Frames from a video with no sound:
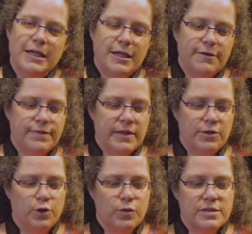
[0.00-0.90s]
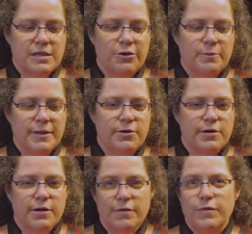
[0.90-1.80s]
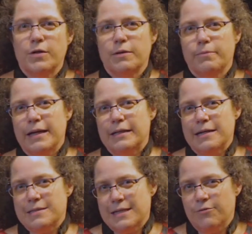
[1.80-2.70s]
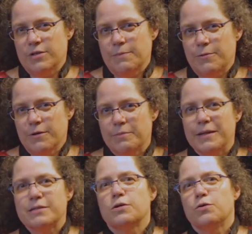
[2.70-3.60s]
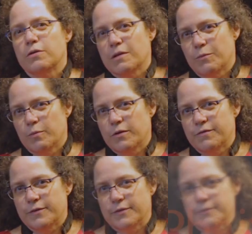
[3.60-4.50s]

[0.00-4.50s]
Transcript: if the note is a little bit longer, if you can make that sound deeper, it makes the whole thing more beautiful.